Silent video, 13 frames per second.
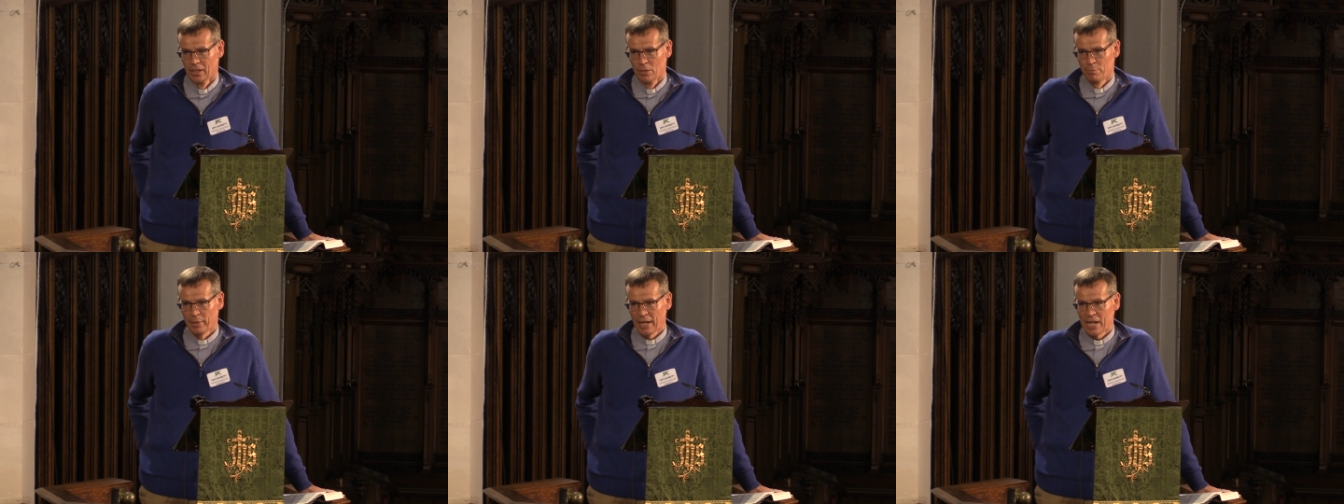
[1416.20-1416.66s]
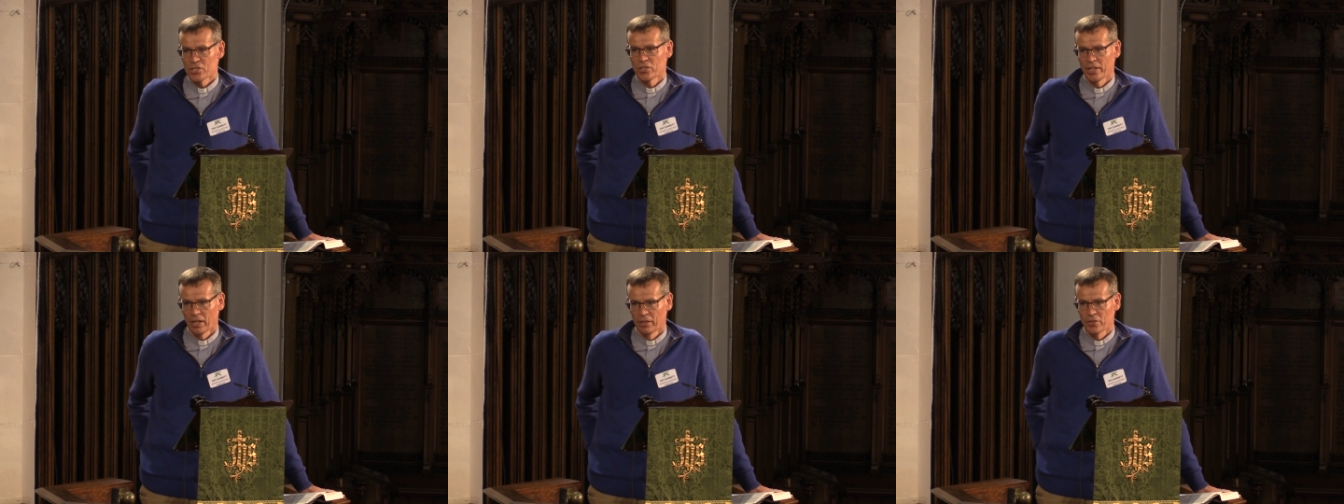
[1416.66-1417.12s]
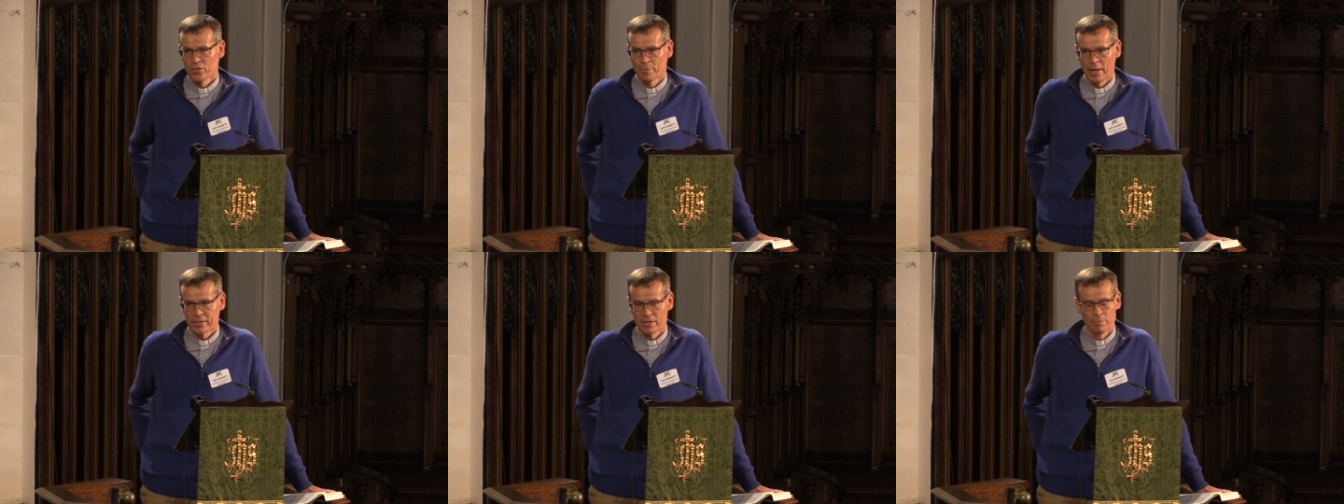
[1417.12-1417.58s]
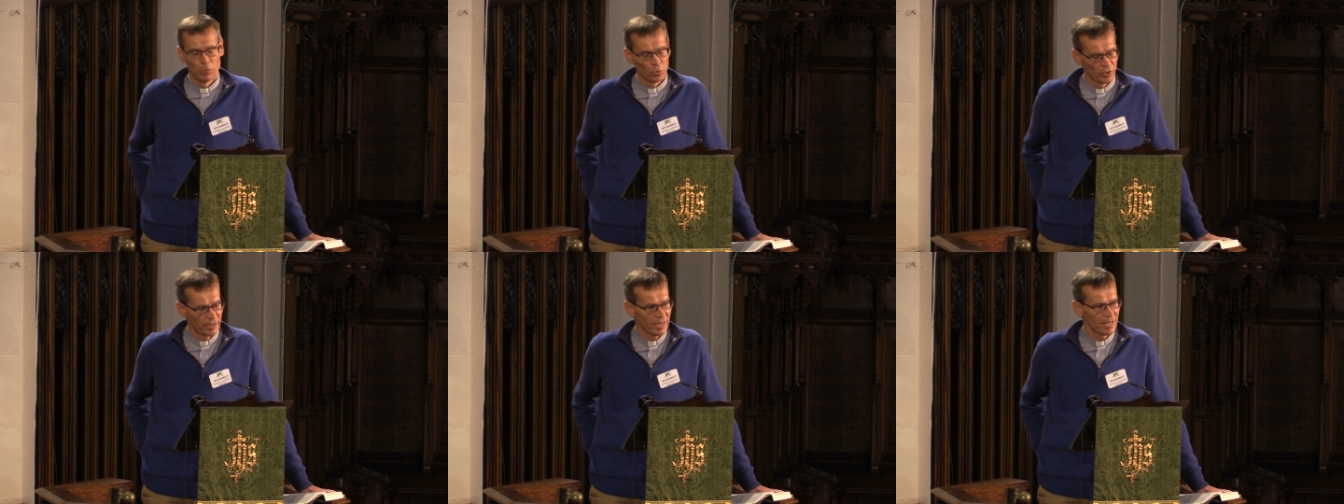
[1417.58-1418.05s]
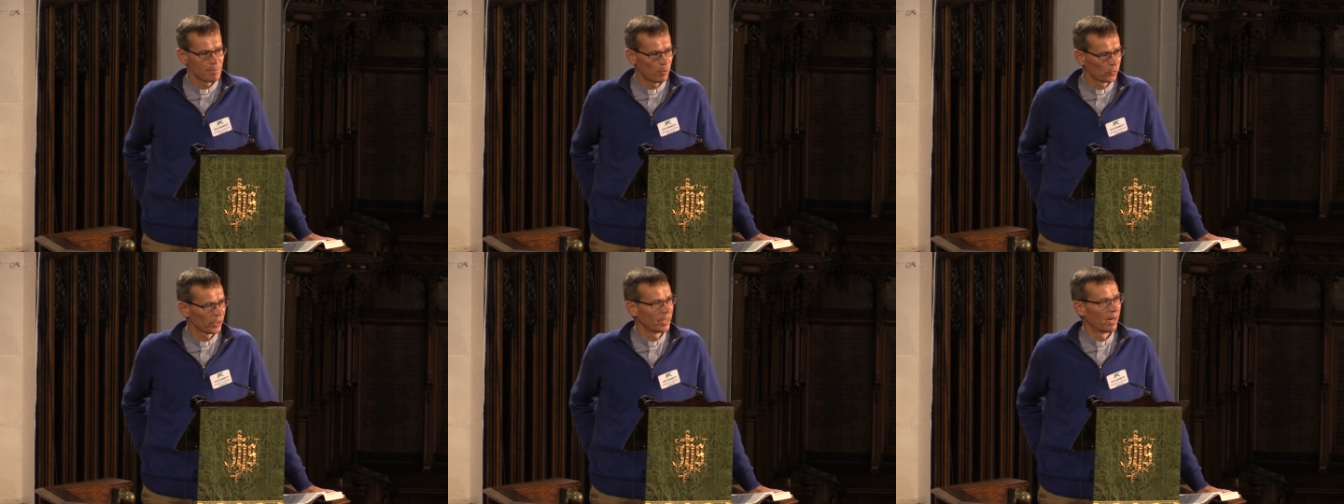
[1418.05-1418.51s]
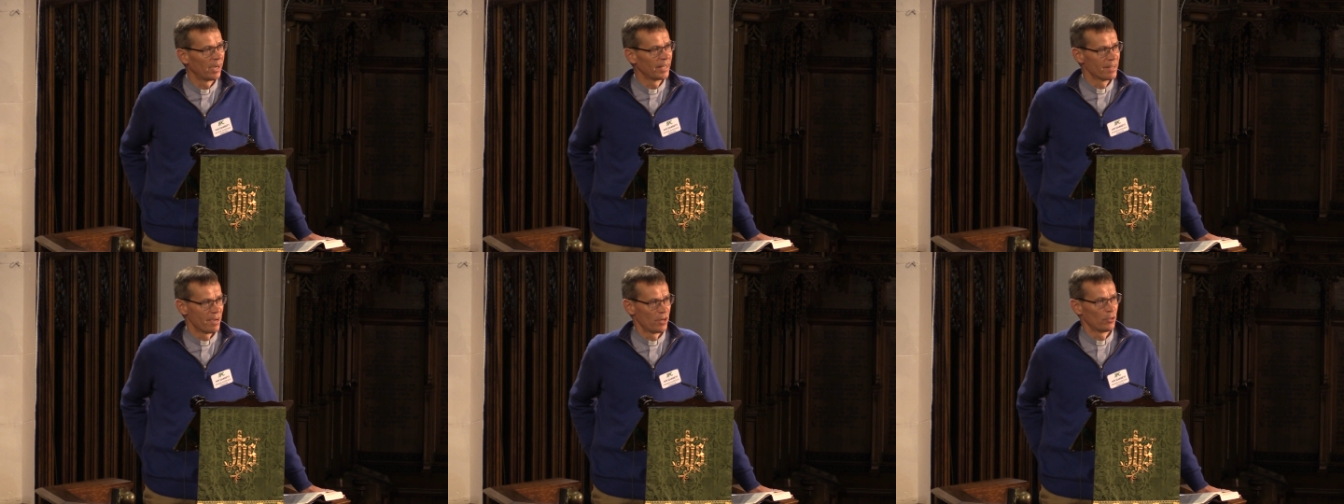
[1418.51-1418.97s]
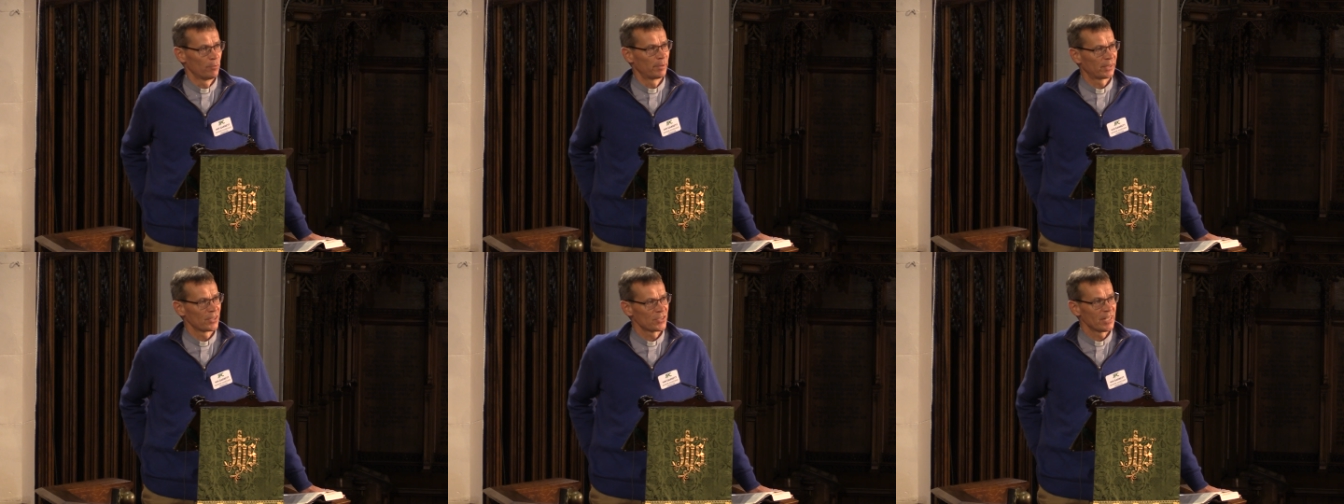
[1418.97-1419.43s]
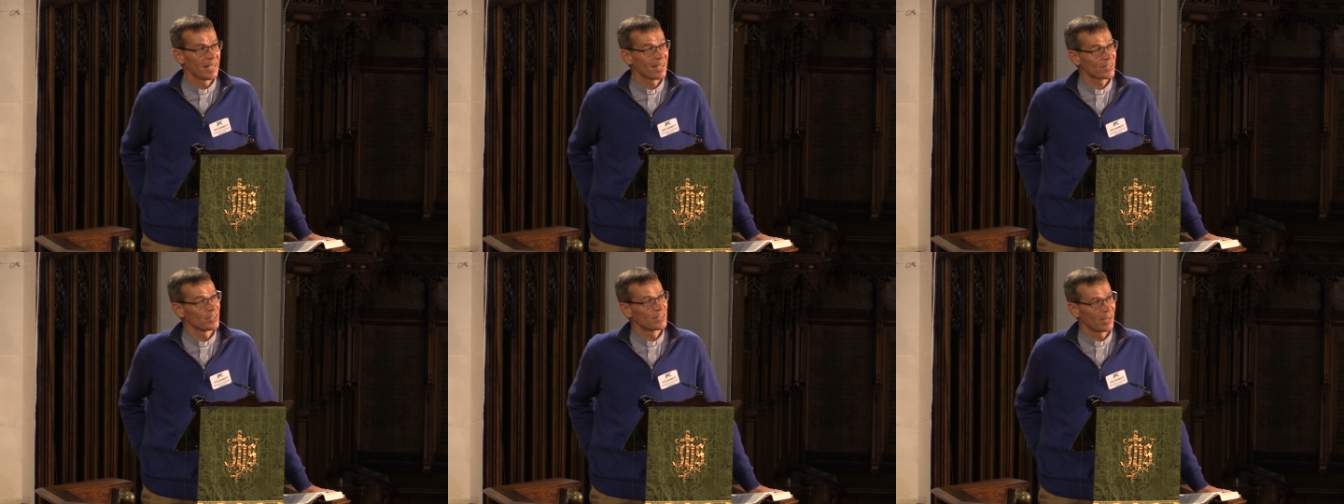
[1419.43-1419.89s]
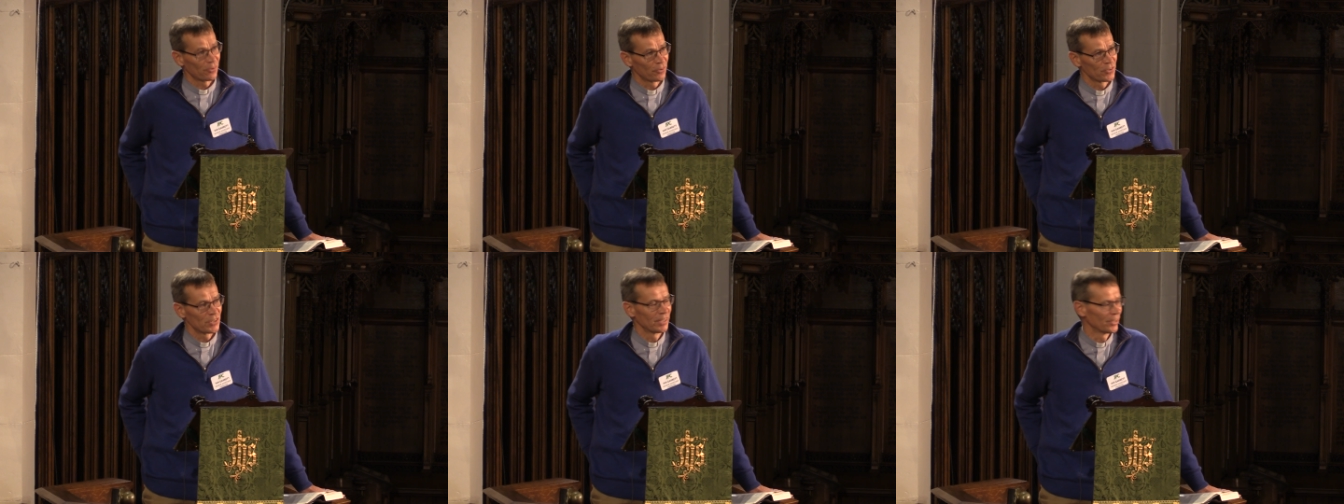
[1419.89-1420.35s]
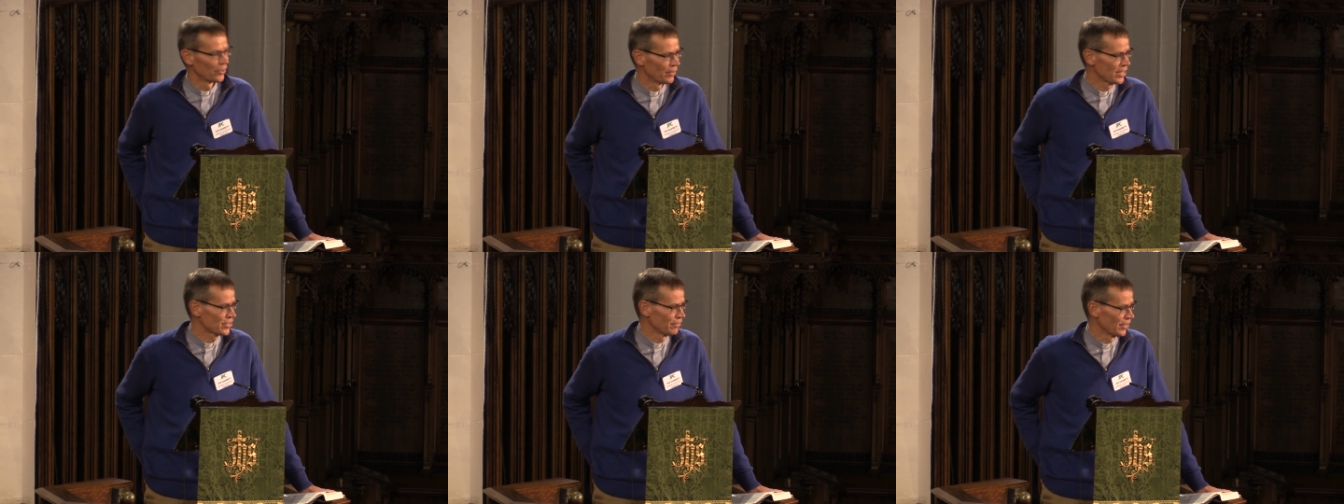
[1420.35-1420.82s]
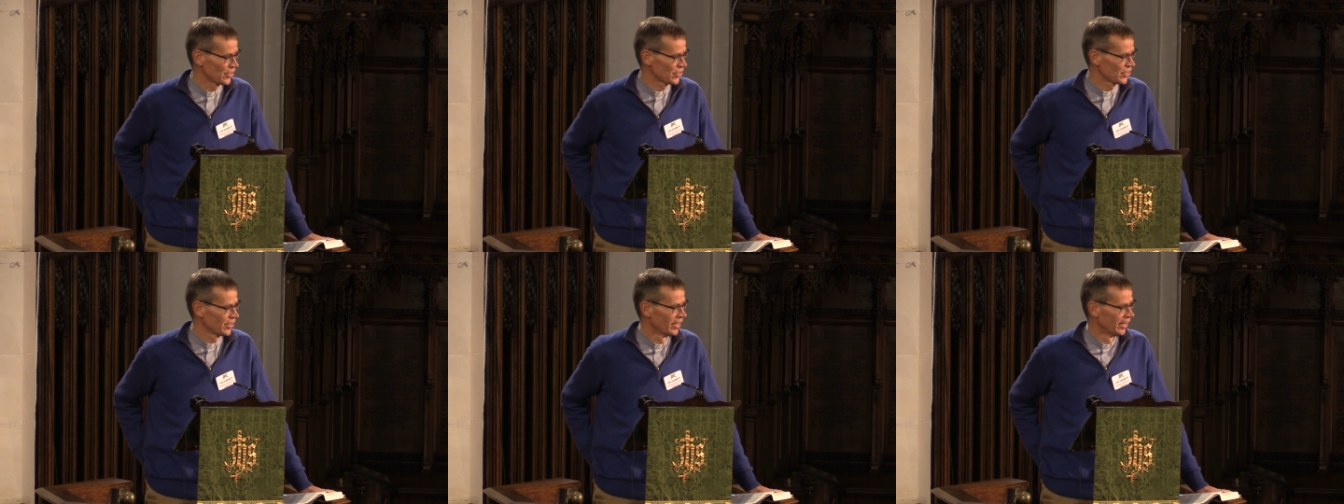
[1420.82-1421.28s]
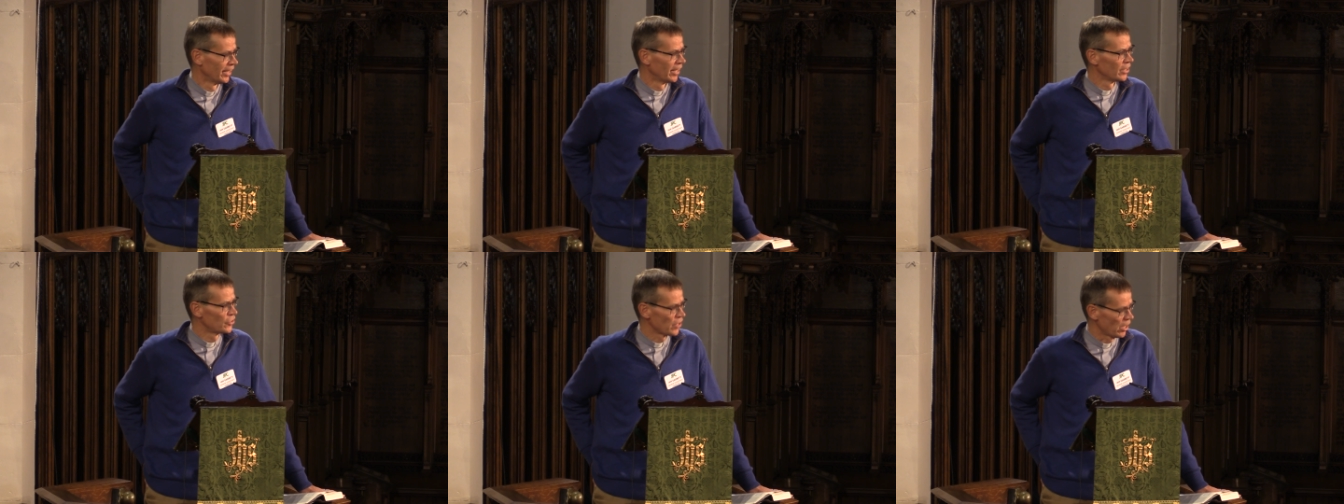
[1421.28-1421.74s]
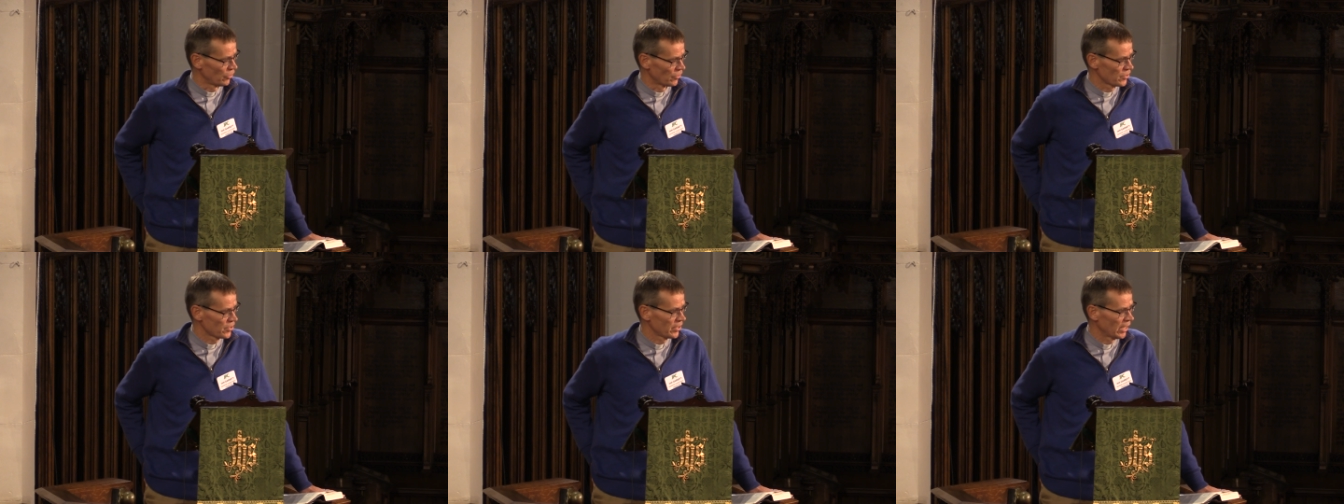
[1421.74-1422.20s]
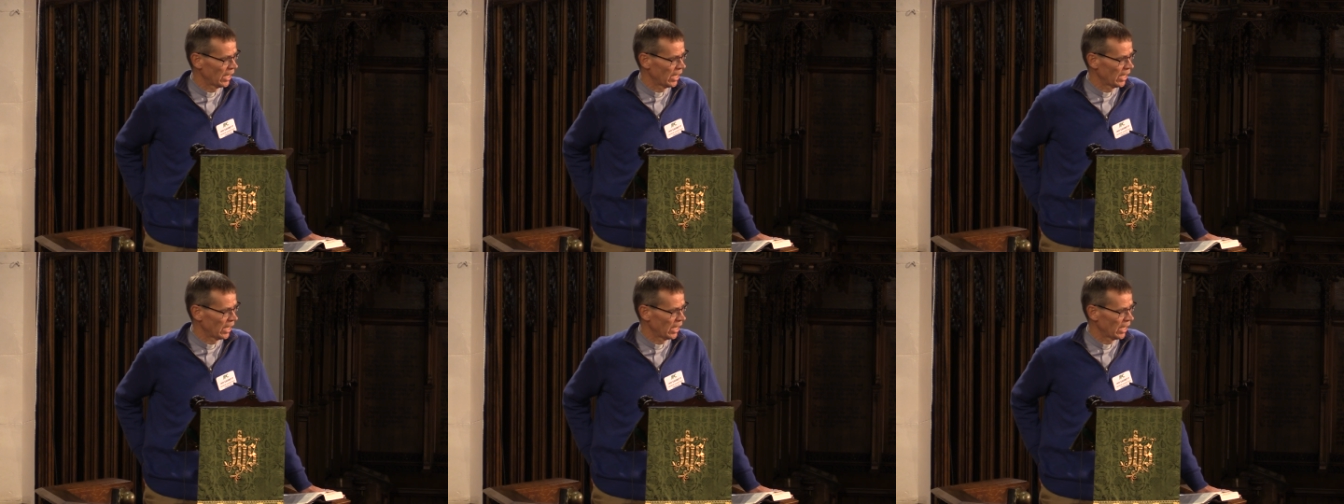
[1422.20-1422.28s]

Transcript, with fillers: But actually, I respect him more than anybody I know because he has integrity and the rest of us don't.